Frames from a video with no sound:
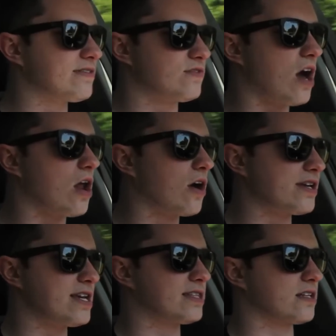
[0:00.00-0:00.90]
have not
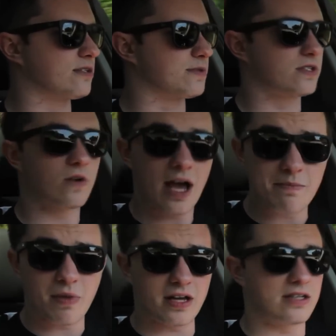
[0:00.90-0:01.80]
already hit that
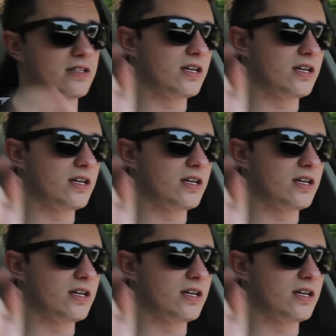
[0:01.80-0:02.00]
subscribe button,